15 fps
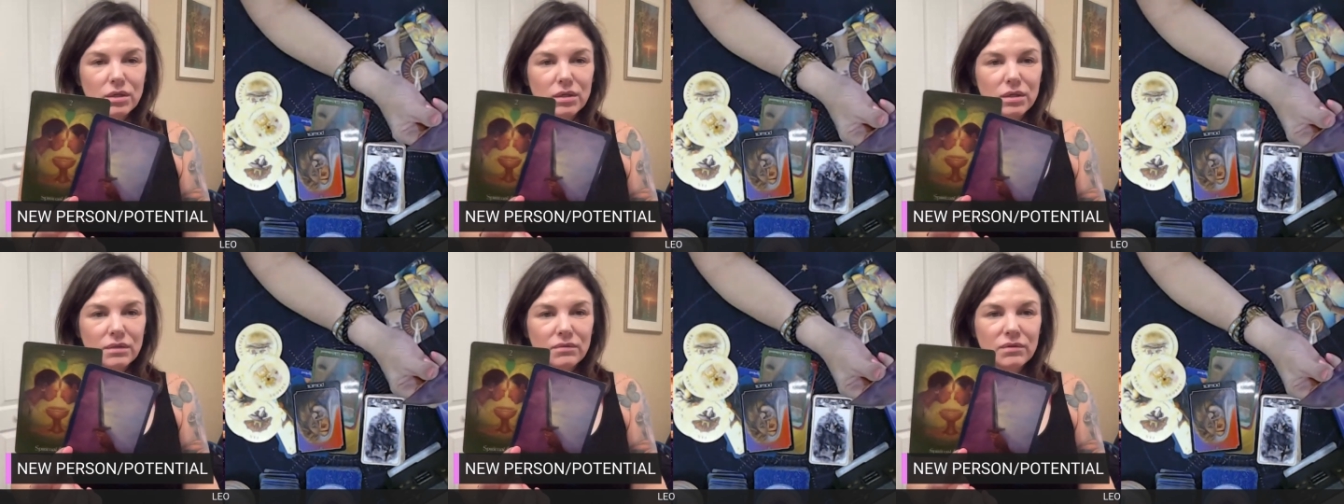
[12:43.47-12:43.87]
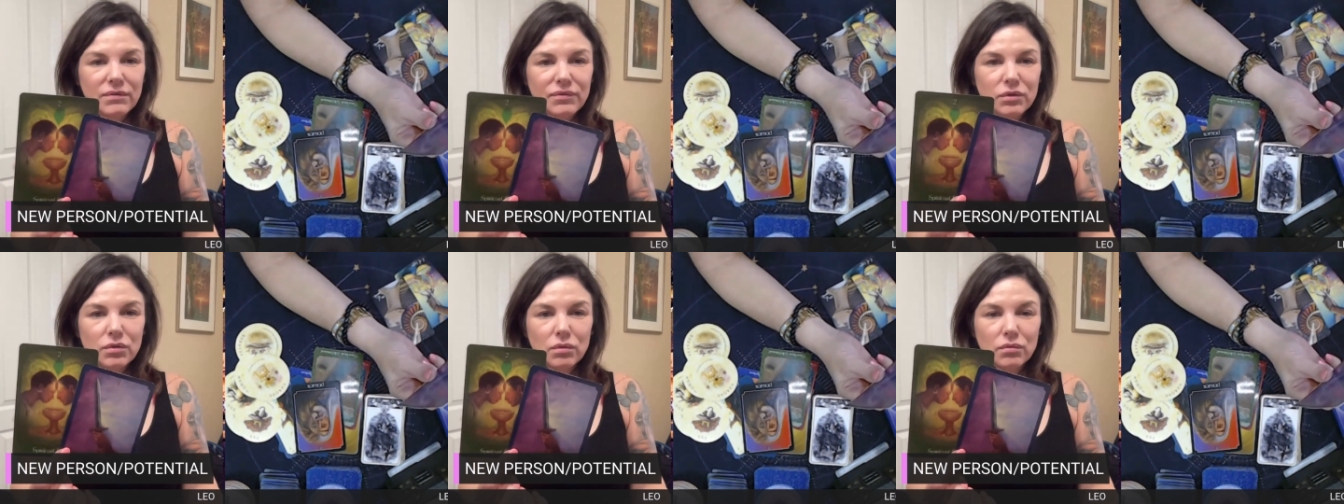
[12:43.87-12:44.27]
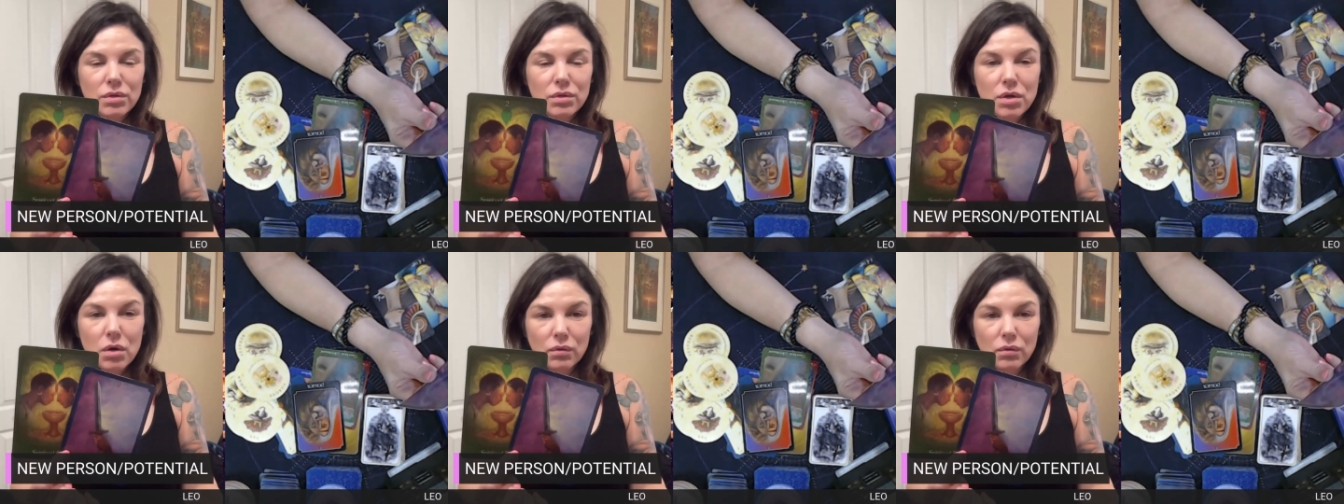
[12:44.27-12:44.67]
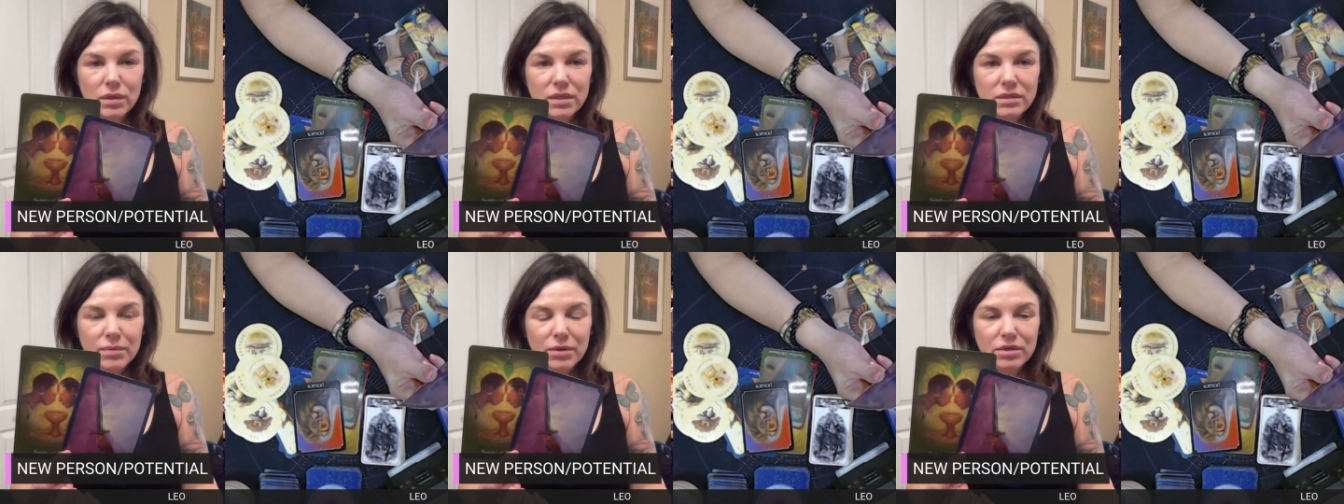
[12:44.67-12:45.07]
even if you don't know
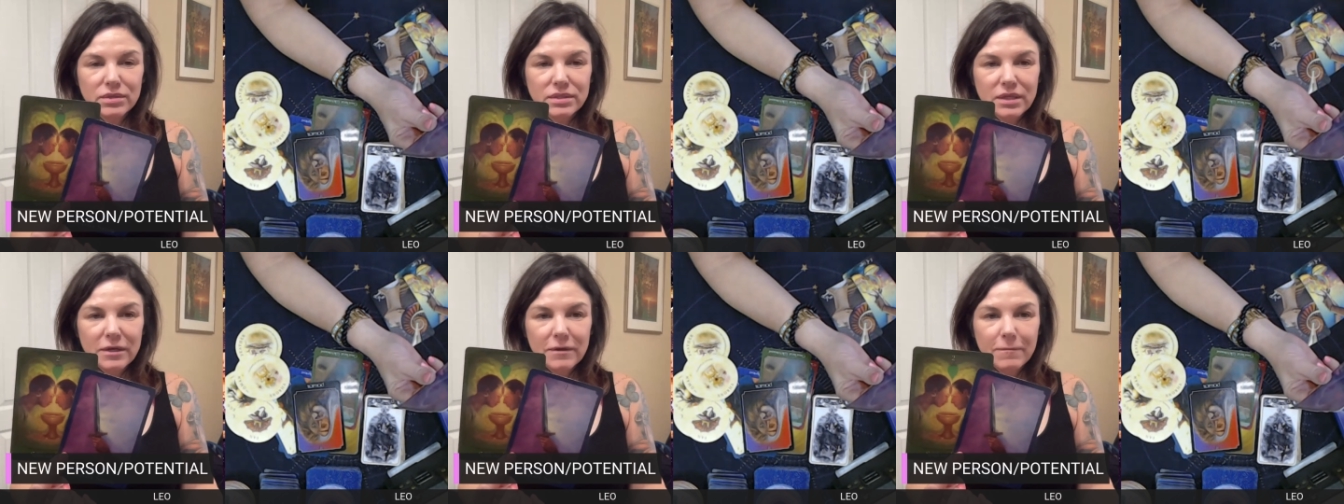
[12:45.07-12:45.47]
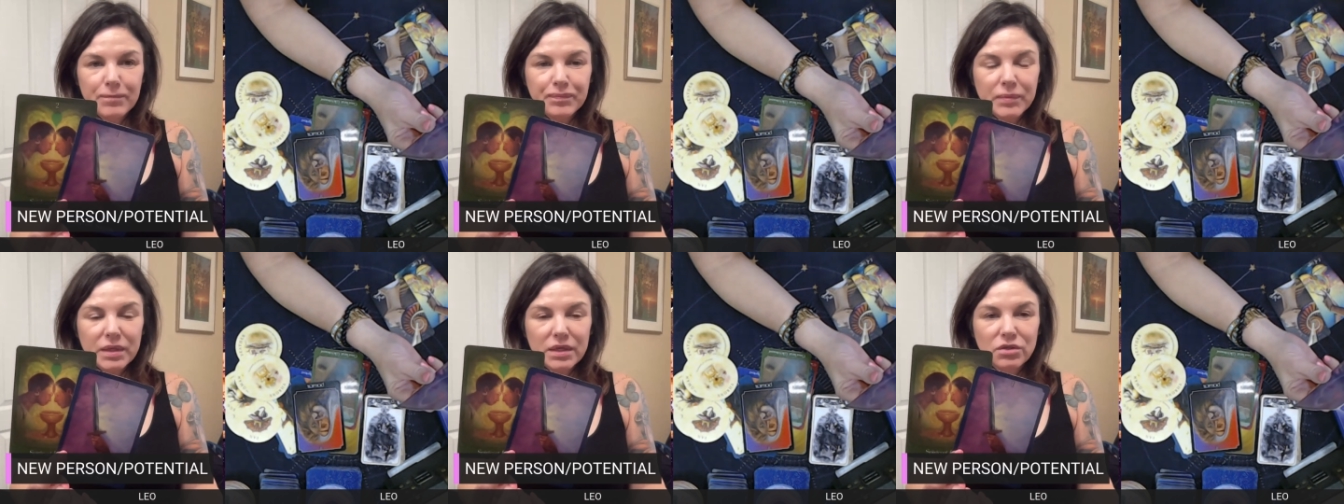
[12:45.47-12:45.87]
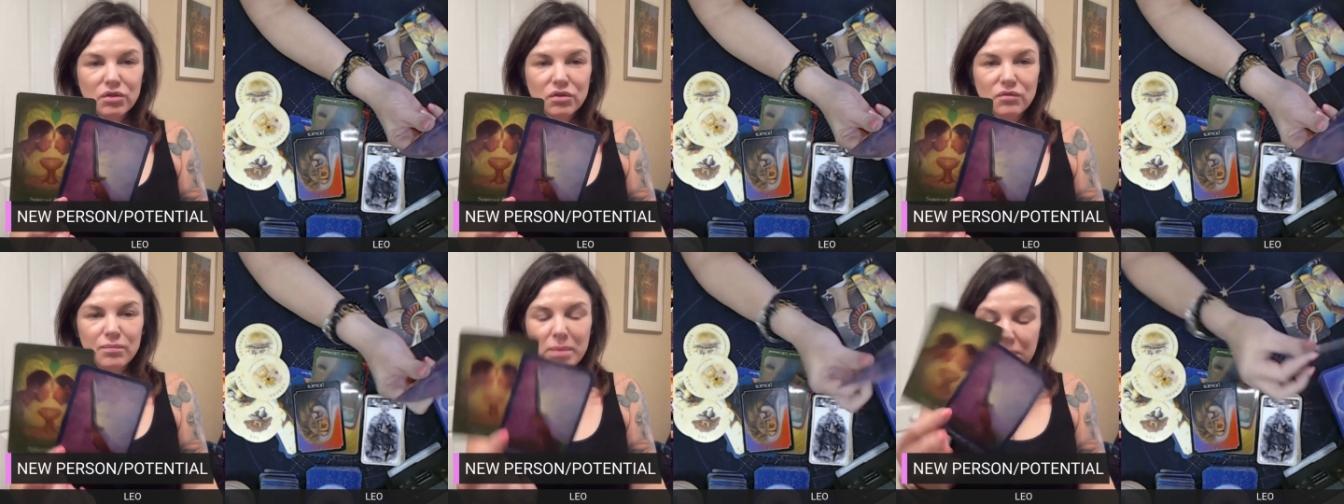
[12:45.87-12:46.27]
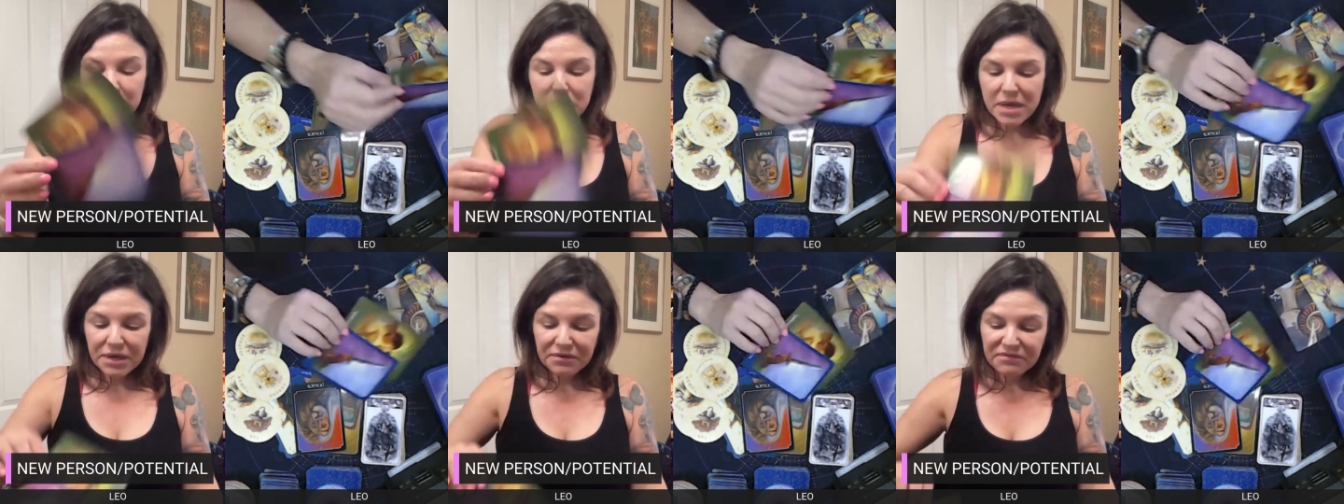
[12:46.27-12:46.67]
this person you've been
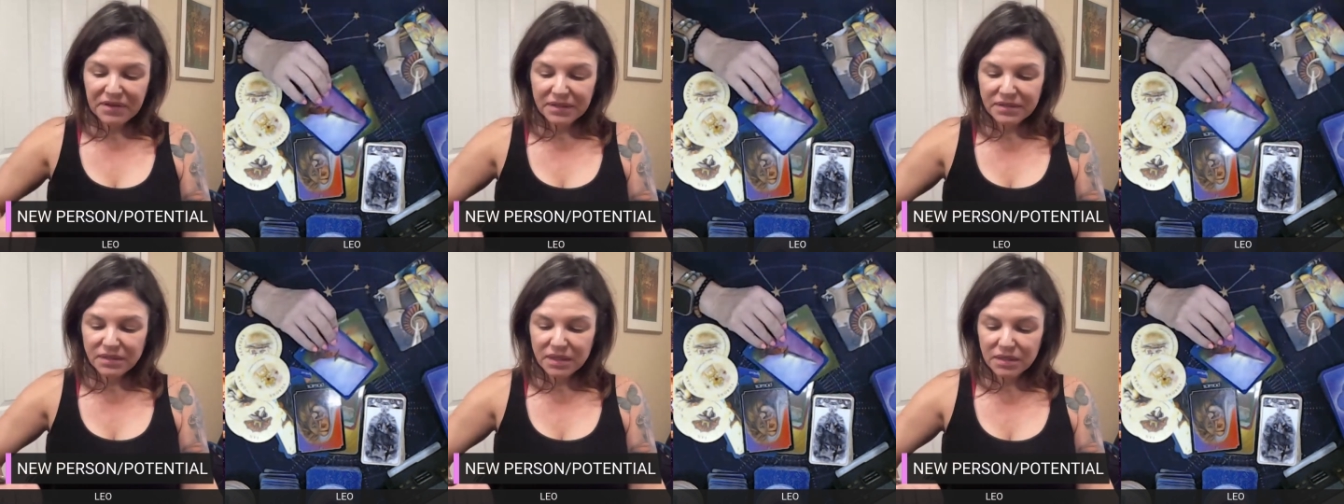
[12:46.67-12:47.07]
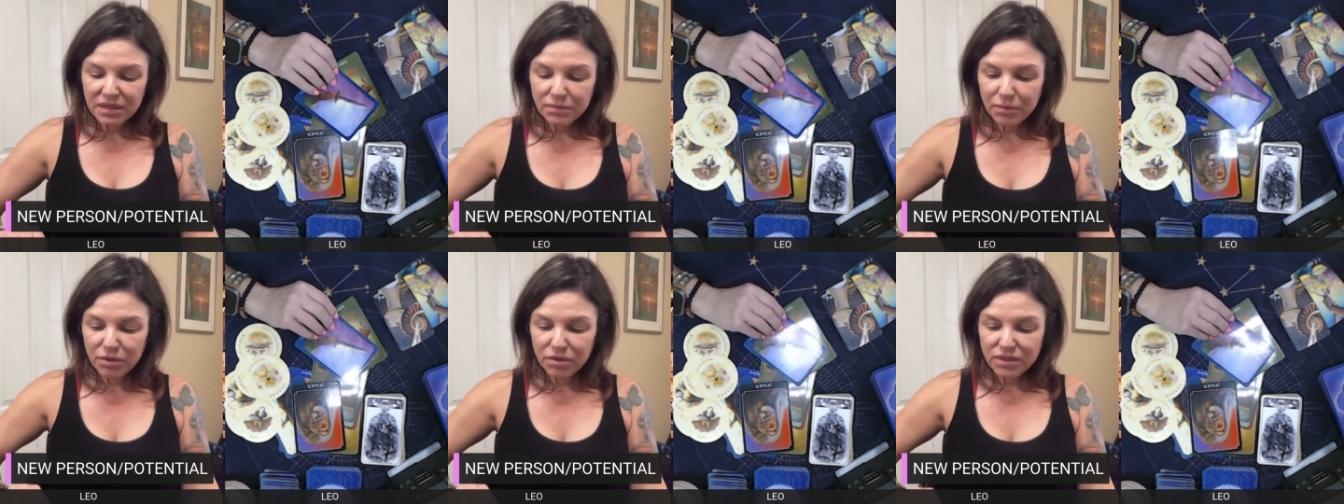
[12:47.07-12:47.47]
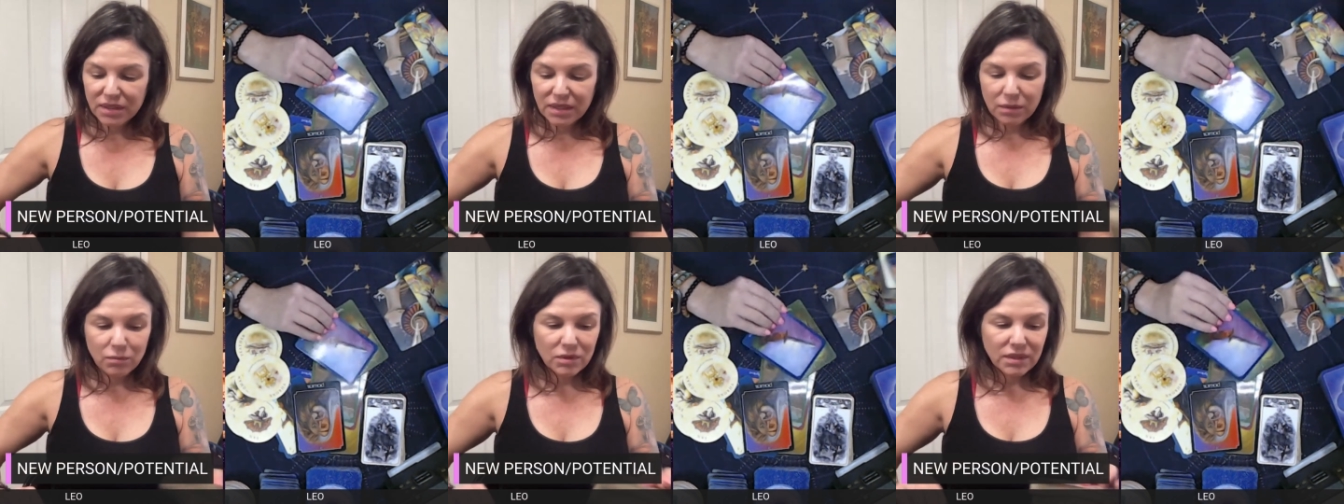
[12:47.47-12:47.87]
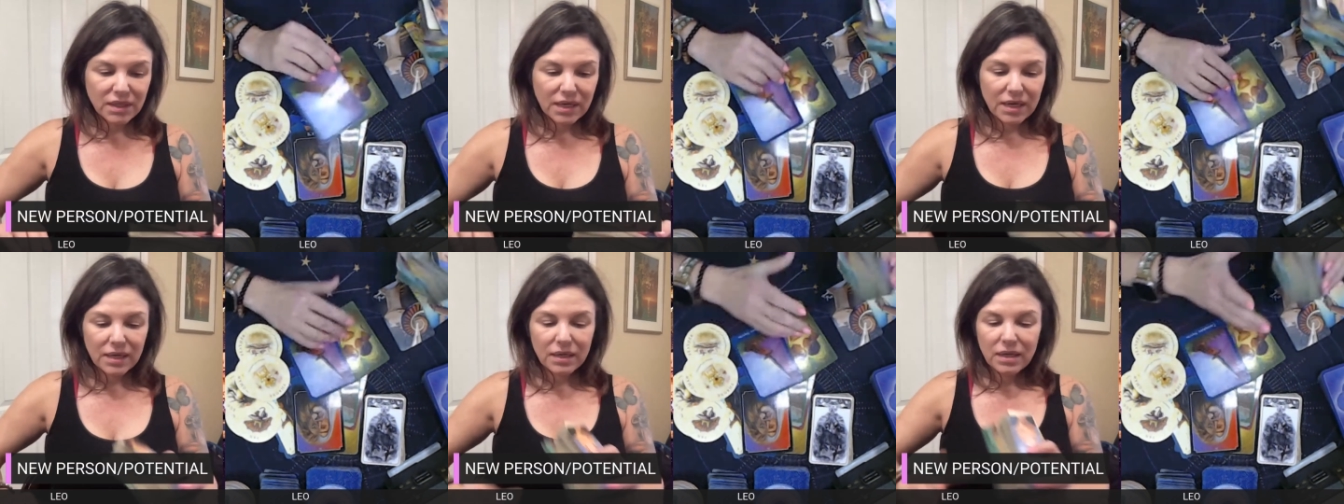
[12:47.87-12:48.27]
manifesting this person in with
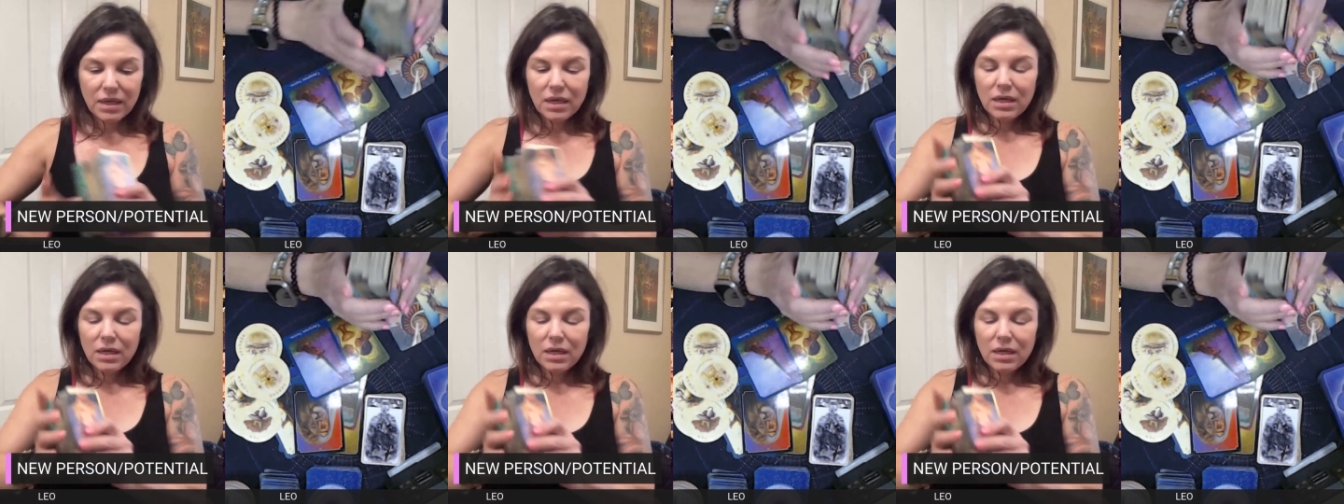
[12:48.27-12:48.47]
that